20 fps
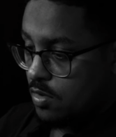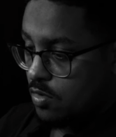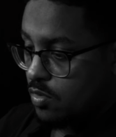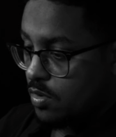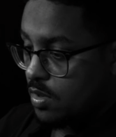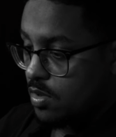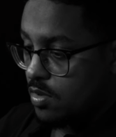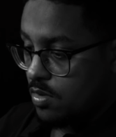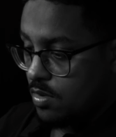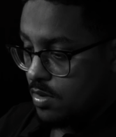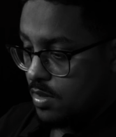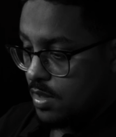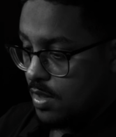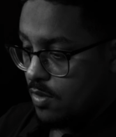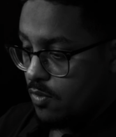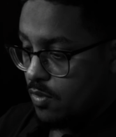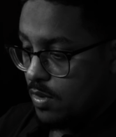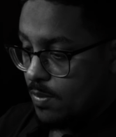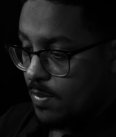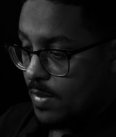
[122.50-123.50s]
trigger that
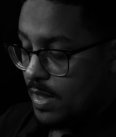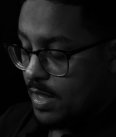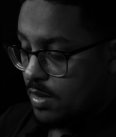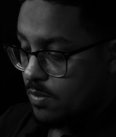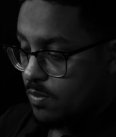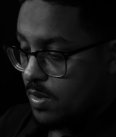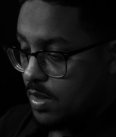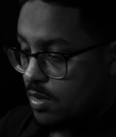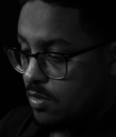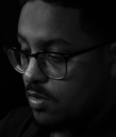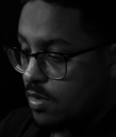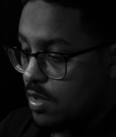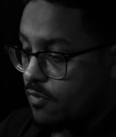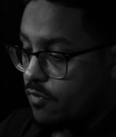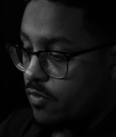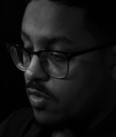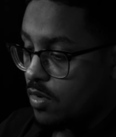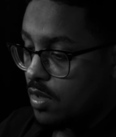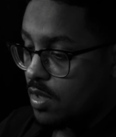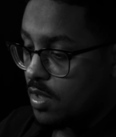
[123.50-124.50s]
we might be looking
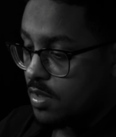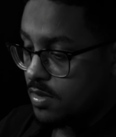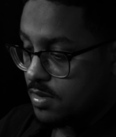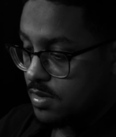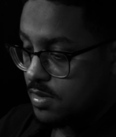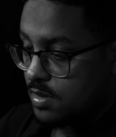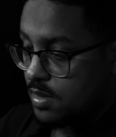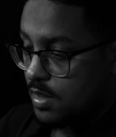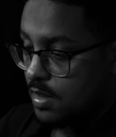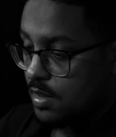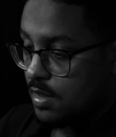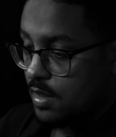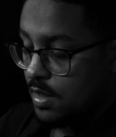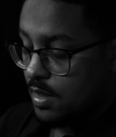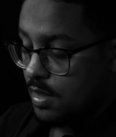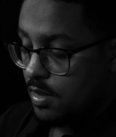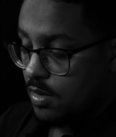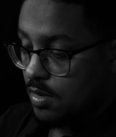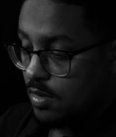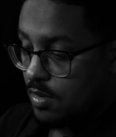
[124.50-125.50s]
for longs instead.
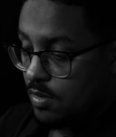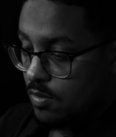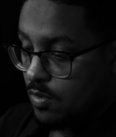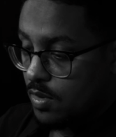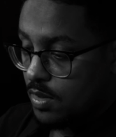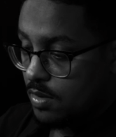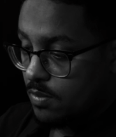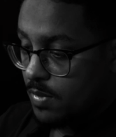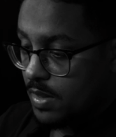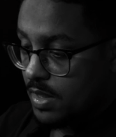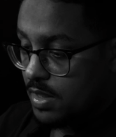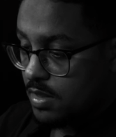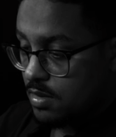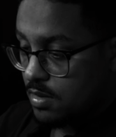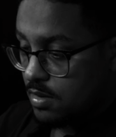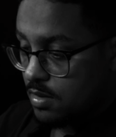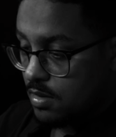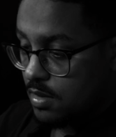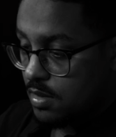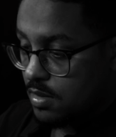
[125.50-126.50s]
And what
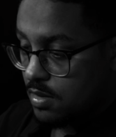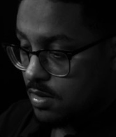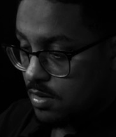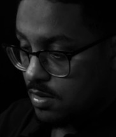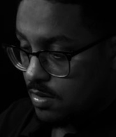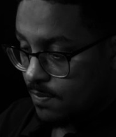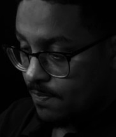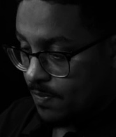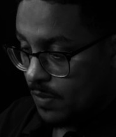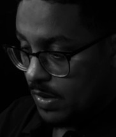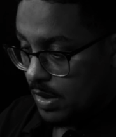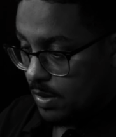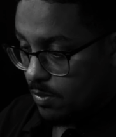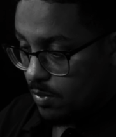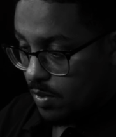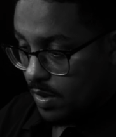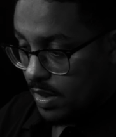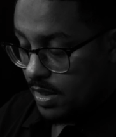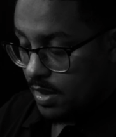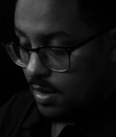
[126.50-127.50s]
makes this
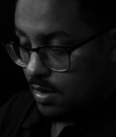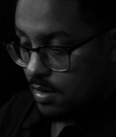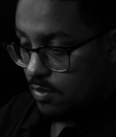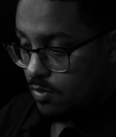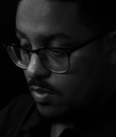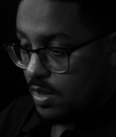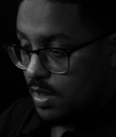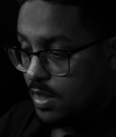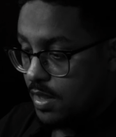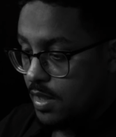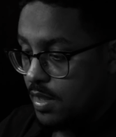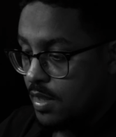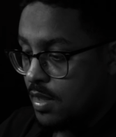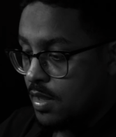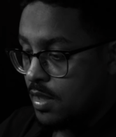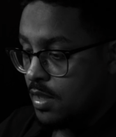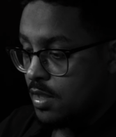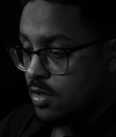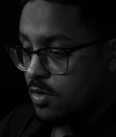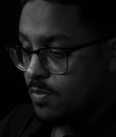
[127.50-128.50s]
break really
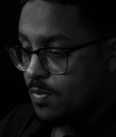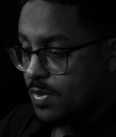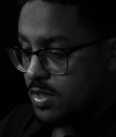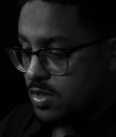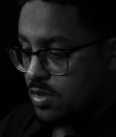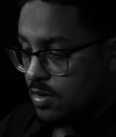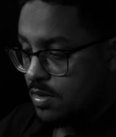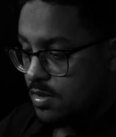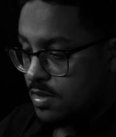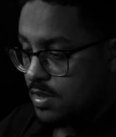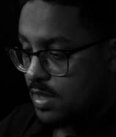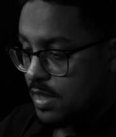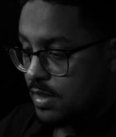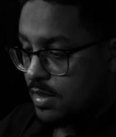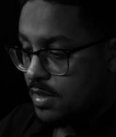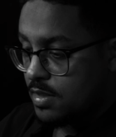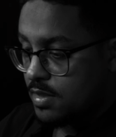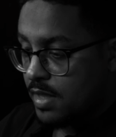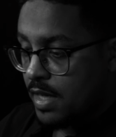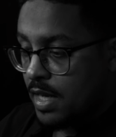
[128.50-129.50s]
special is that
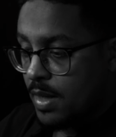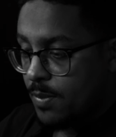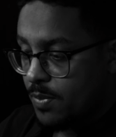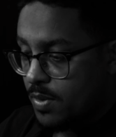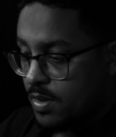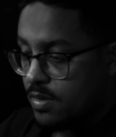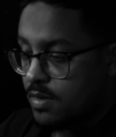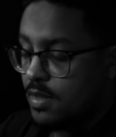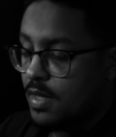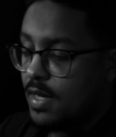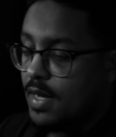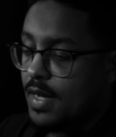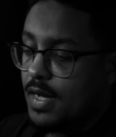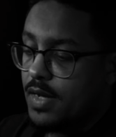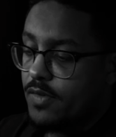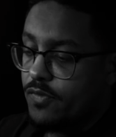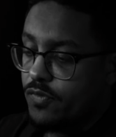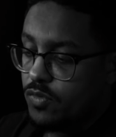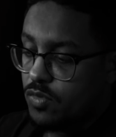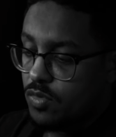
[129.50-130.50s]
this happened
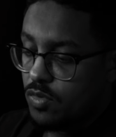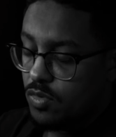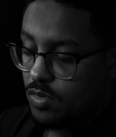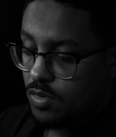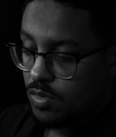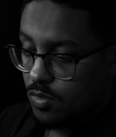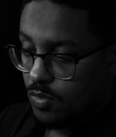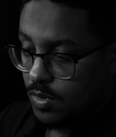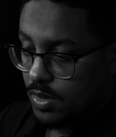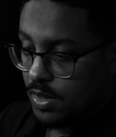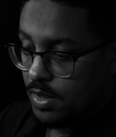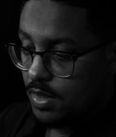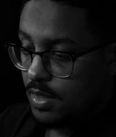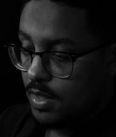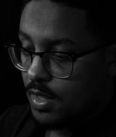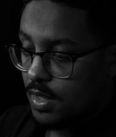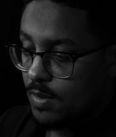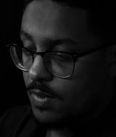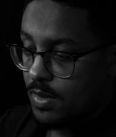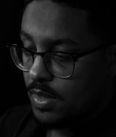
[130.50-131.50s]
after we
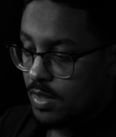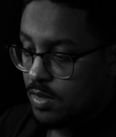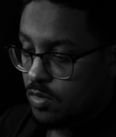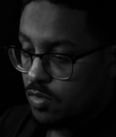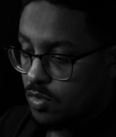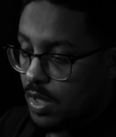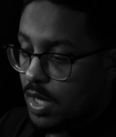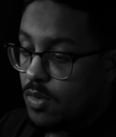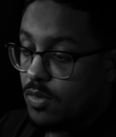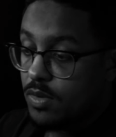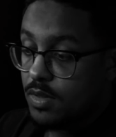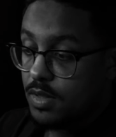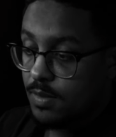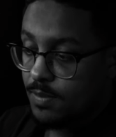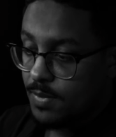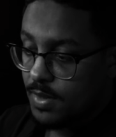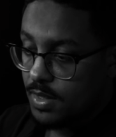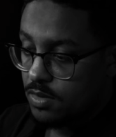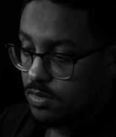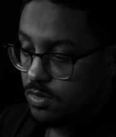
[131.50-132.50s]
came into our
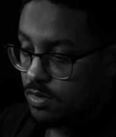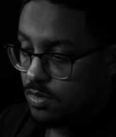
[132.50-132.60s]
demand